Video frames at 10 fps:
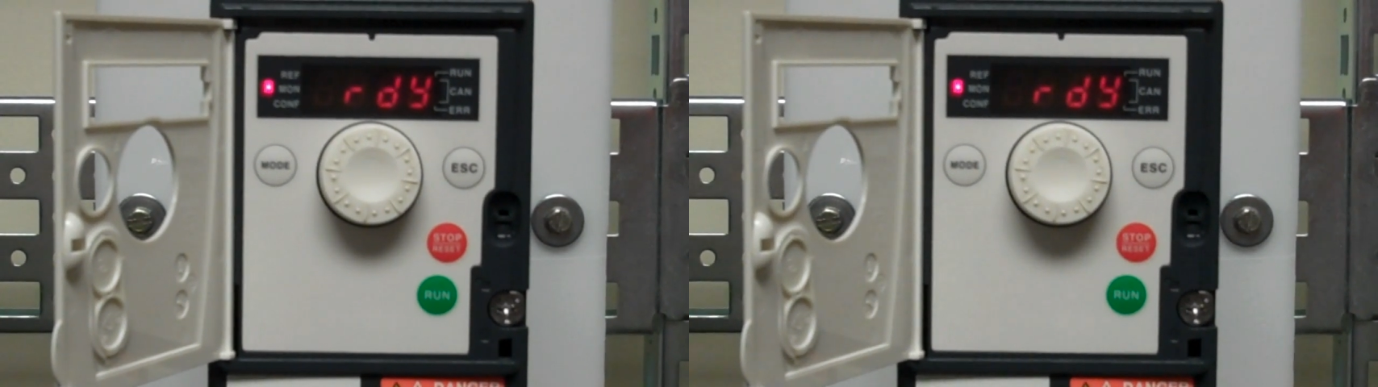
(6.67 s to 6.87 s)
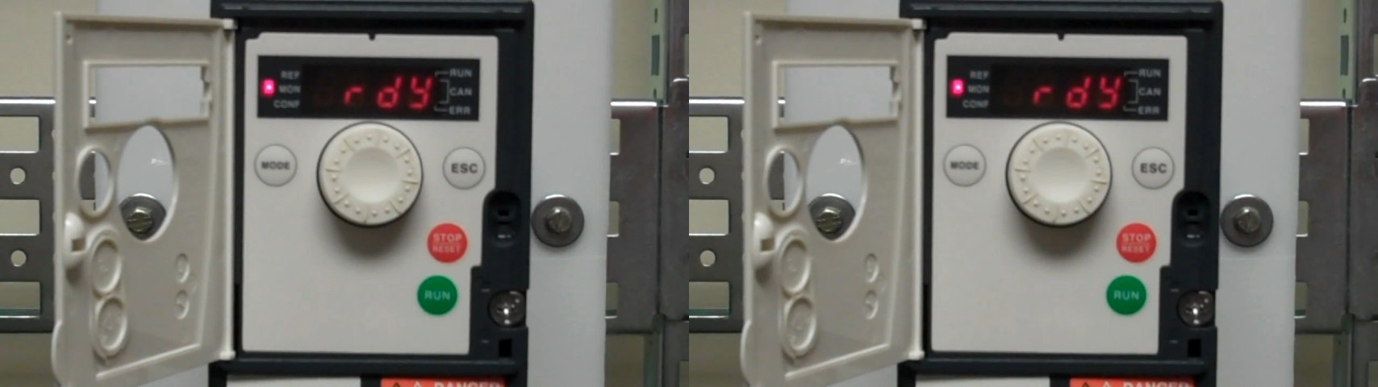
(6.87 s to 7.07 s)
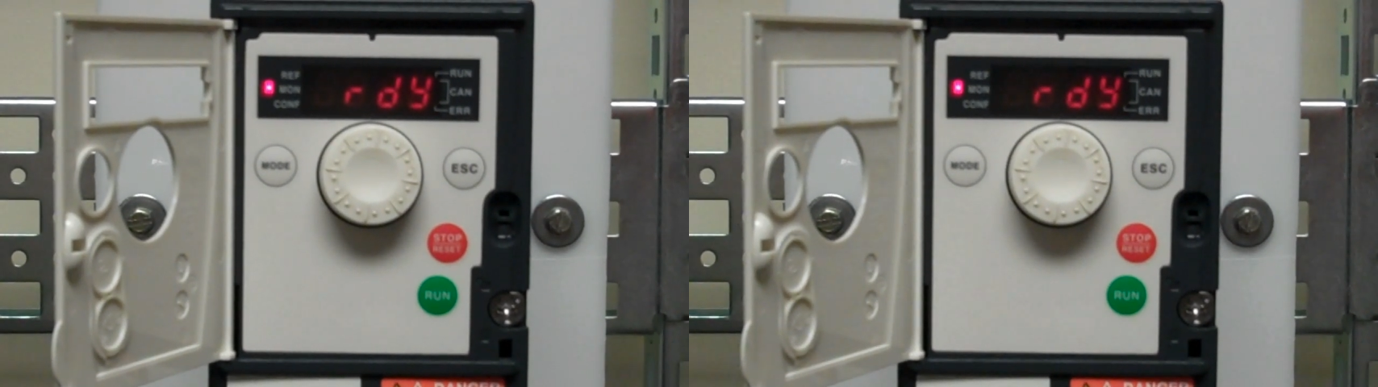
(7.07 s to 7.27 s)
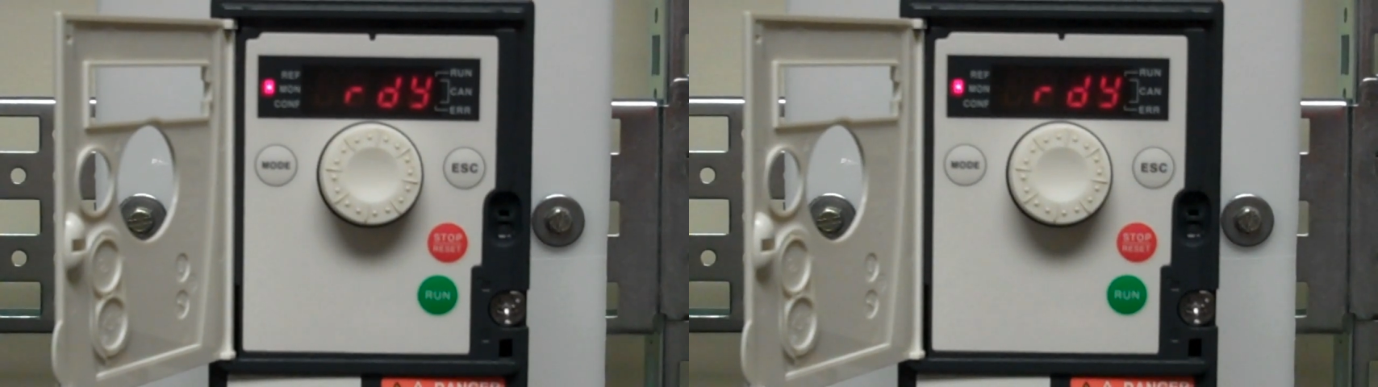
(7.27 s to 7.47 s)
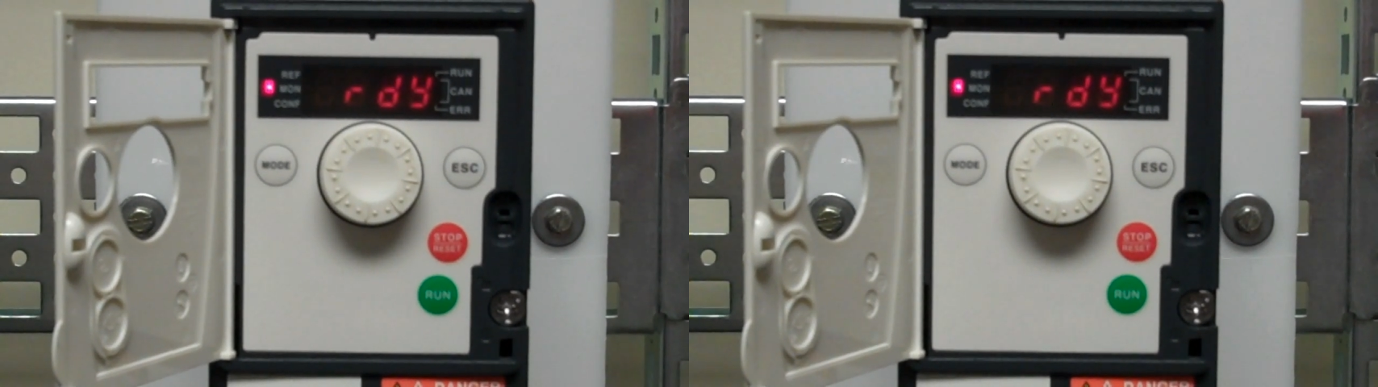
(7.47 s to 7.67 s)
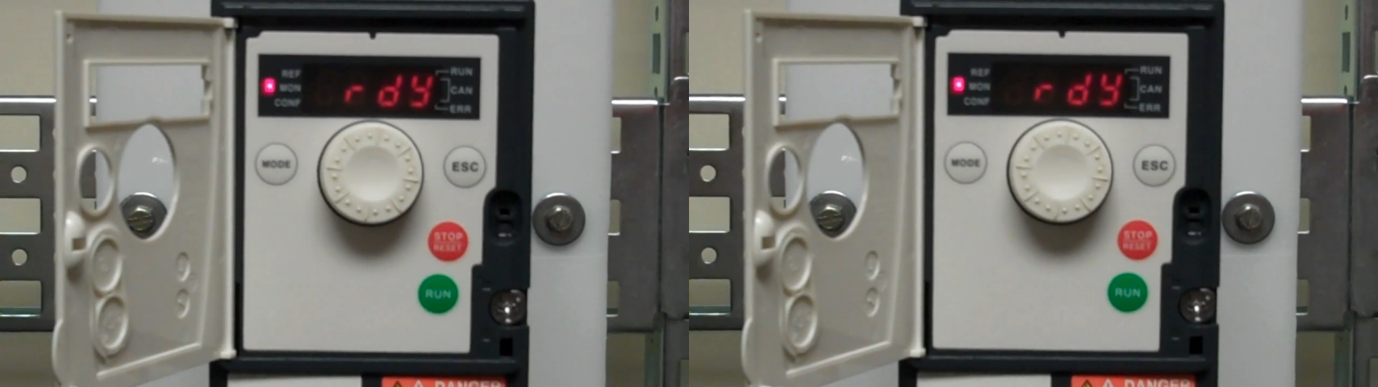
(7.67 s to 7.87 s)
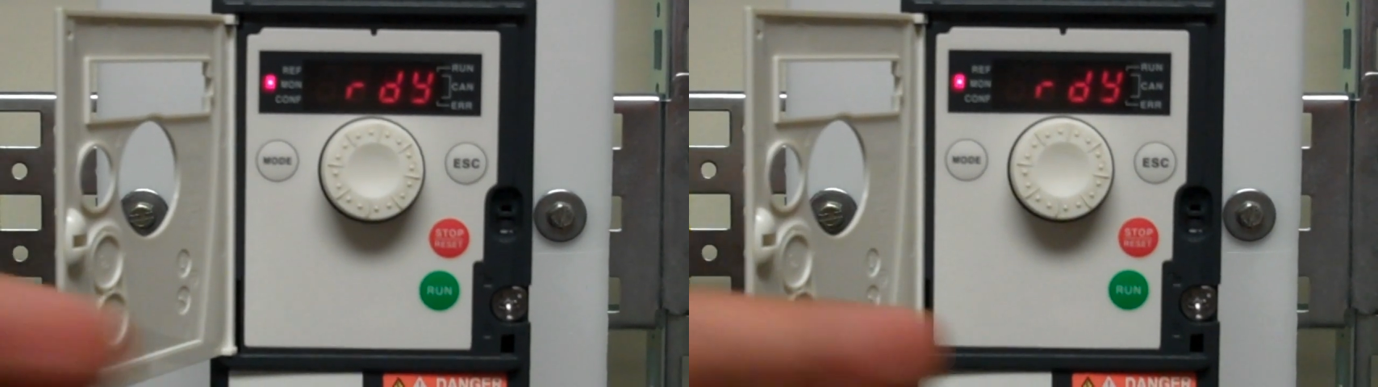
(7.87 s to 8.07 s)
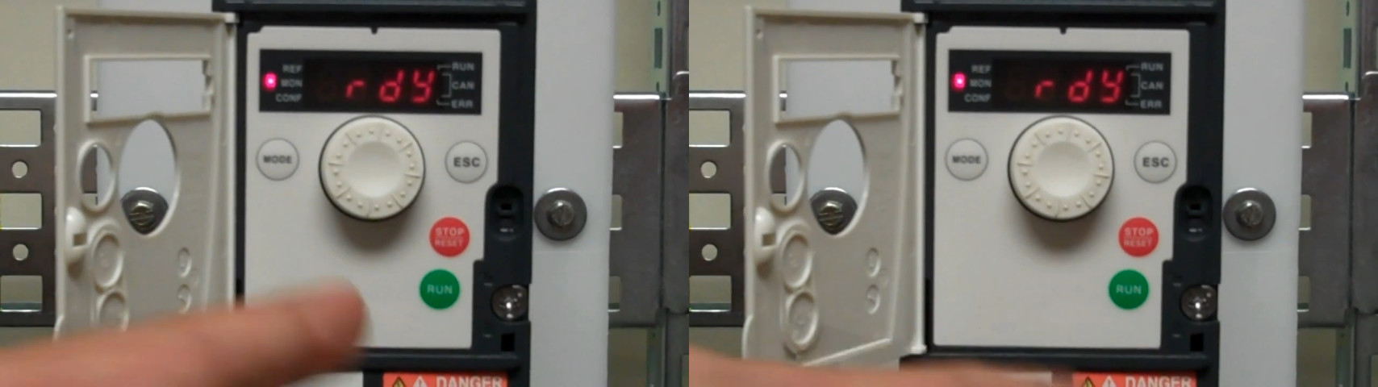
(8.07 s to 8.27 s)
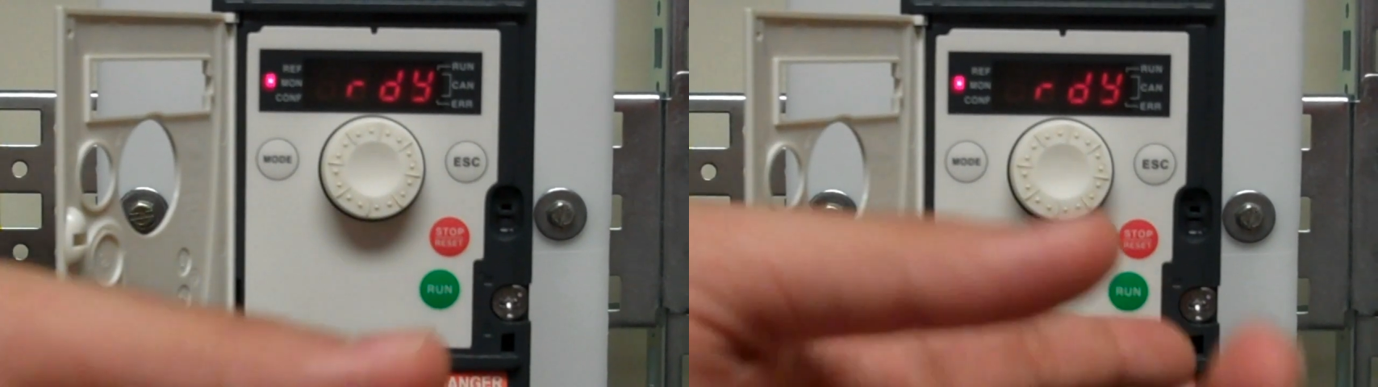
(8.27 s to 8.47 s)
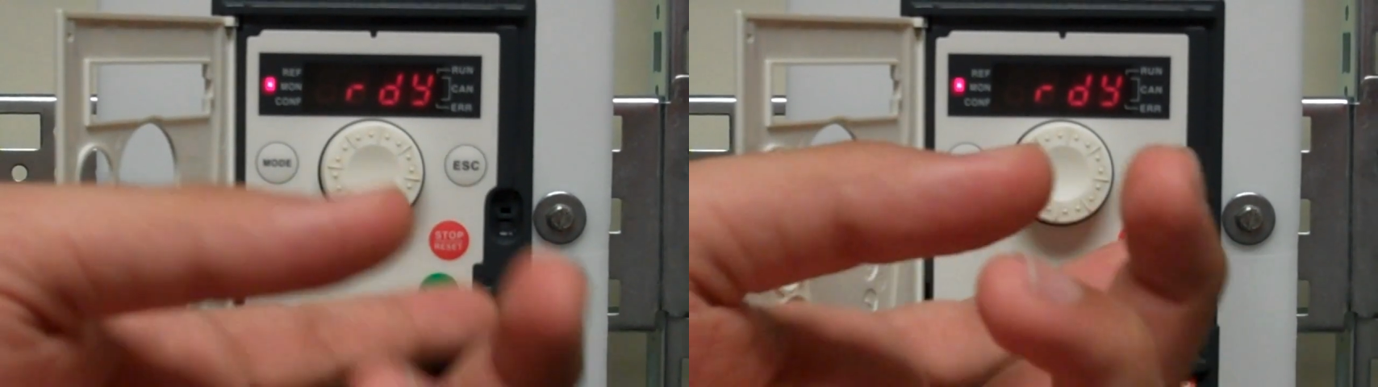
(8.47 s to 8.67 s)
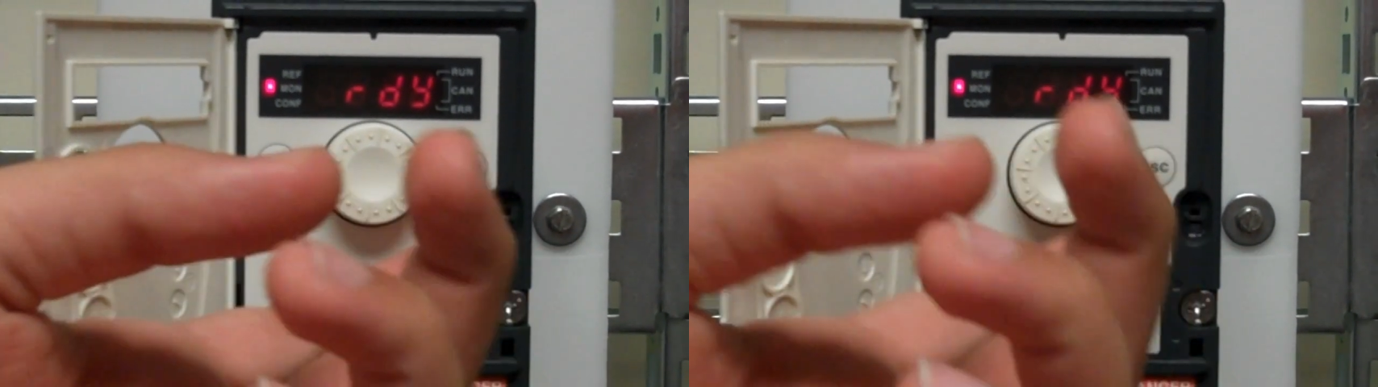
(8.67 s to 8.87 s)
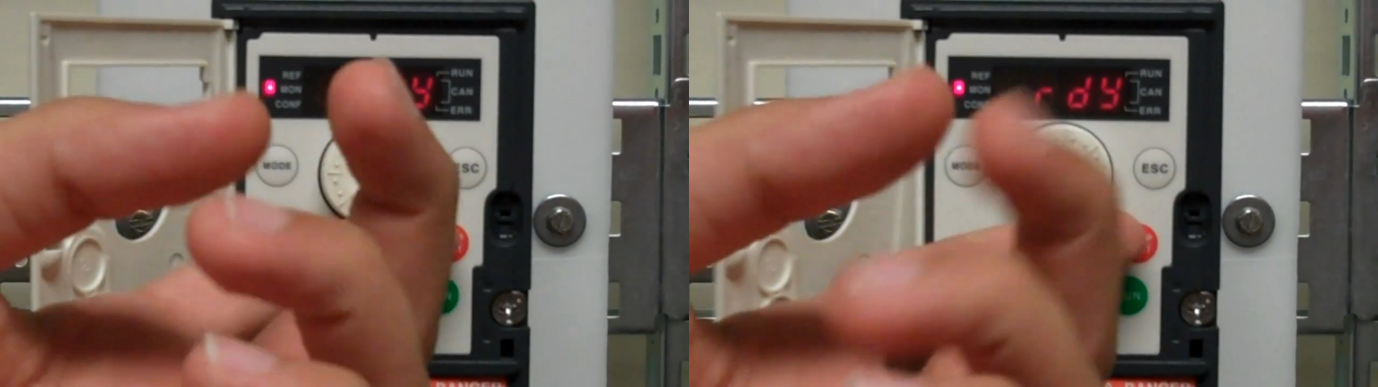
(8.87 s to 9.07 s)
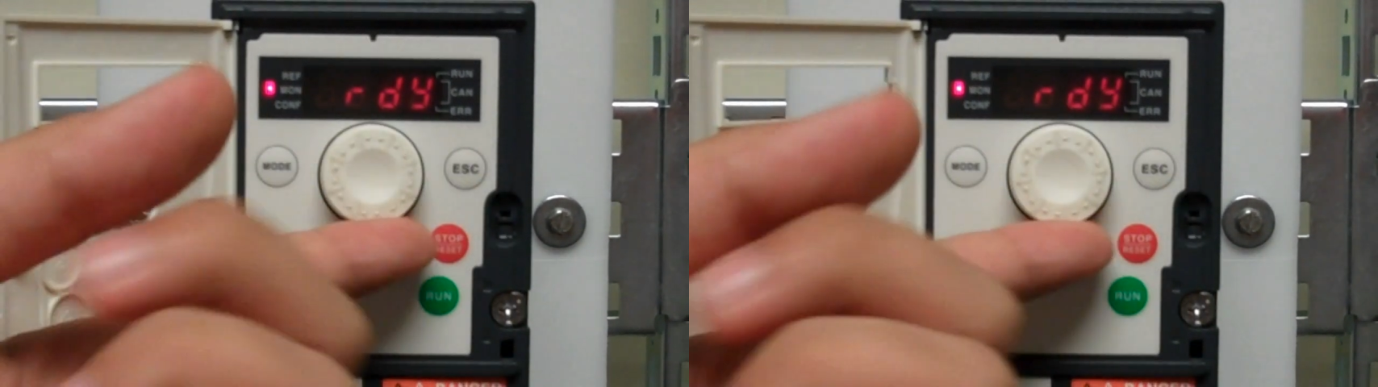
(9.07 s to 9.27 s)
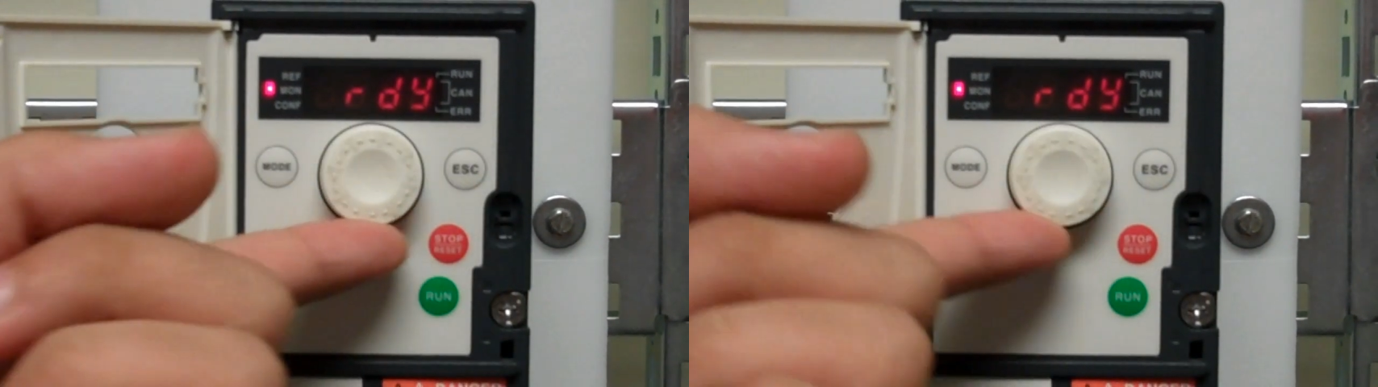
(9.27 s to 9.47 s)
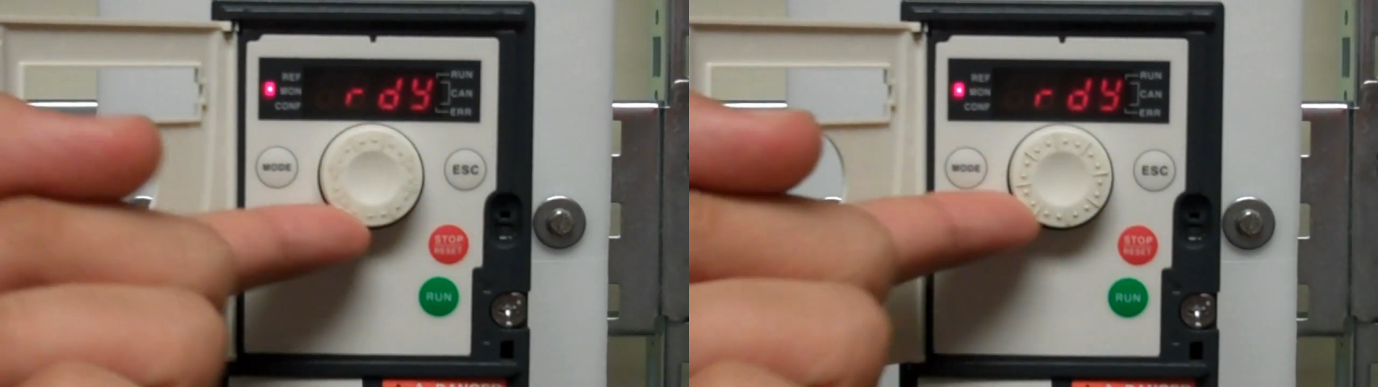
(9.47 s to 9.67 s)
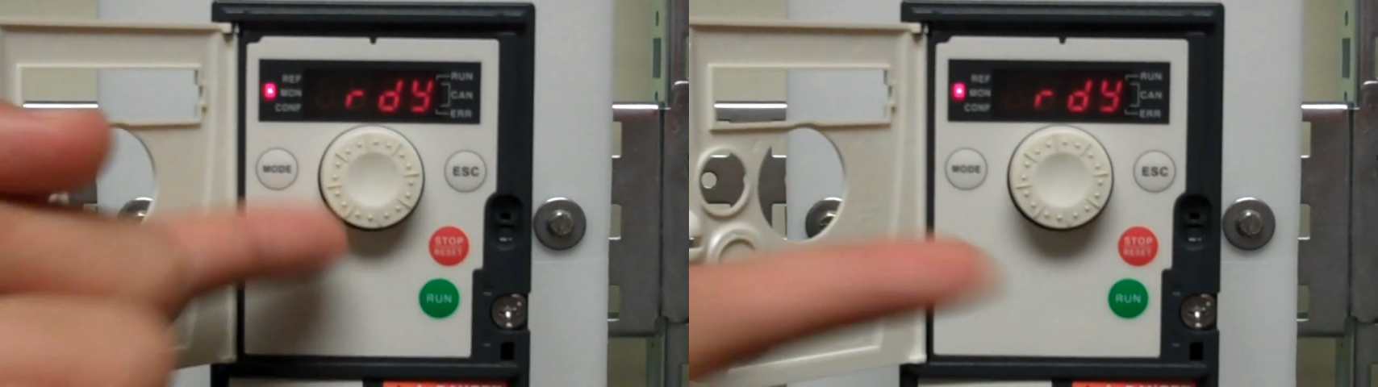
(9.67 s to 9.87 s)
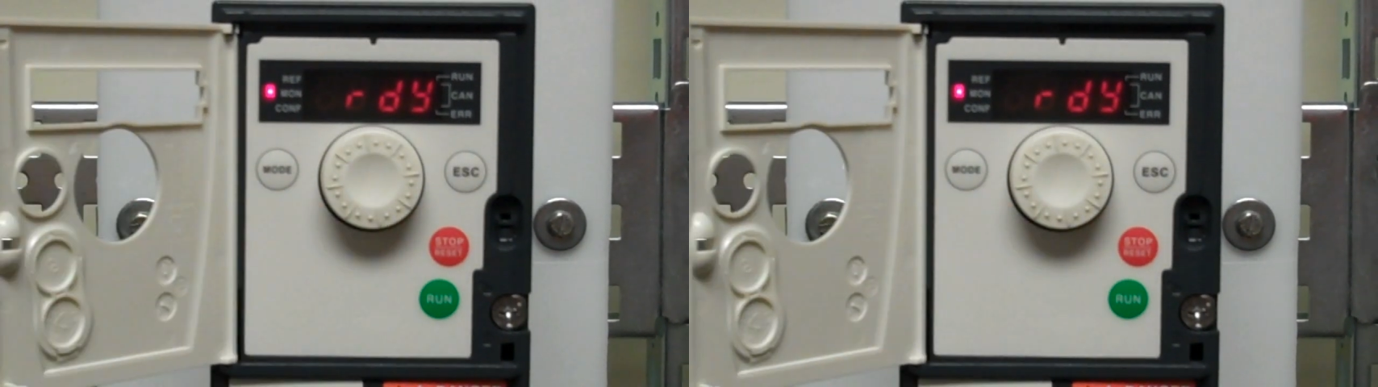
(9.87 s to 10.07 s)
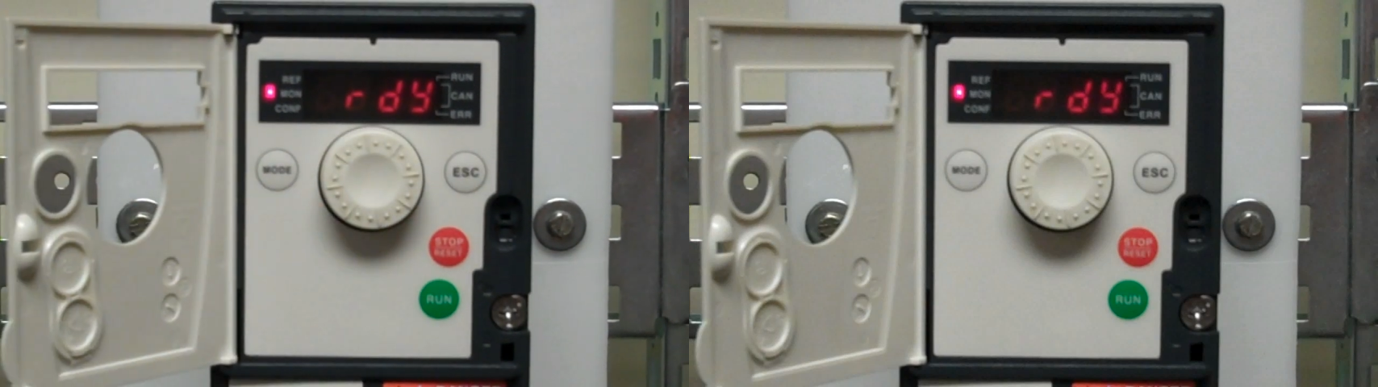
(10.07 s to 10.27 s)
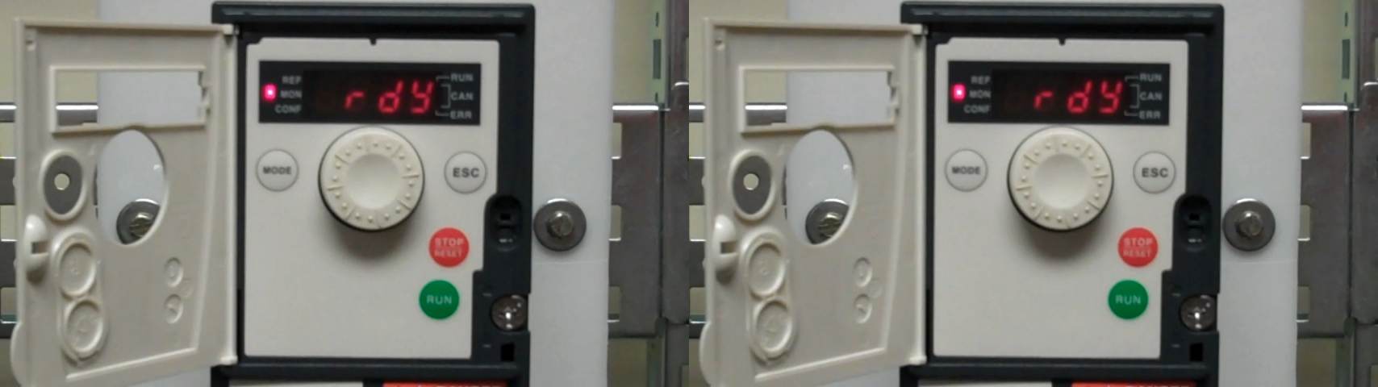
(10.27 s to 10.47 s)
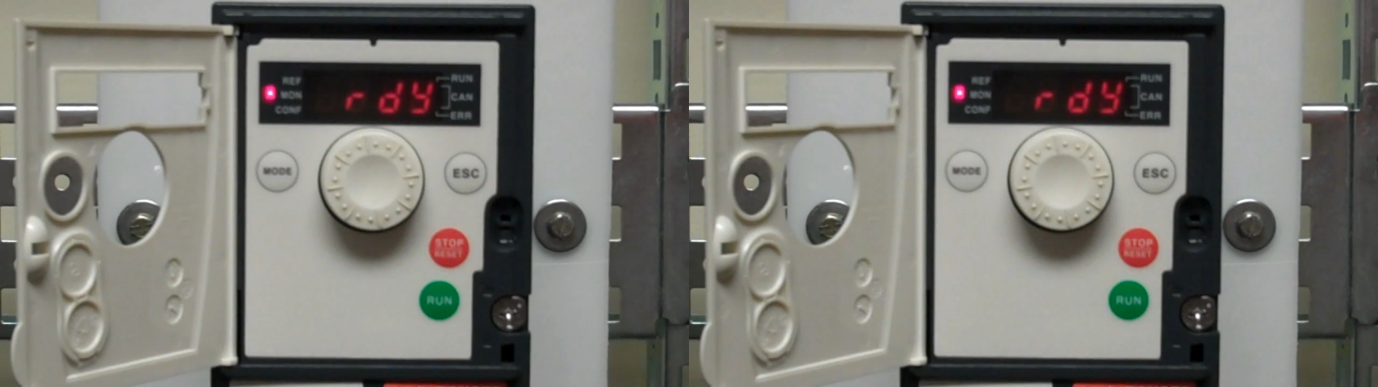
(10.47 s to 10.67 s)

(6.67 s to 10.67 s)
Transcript: Nobody's mouth can be seen.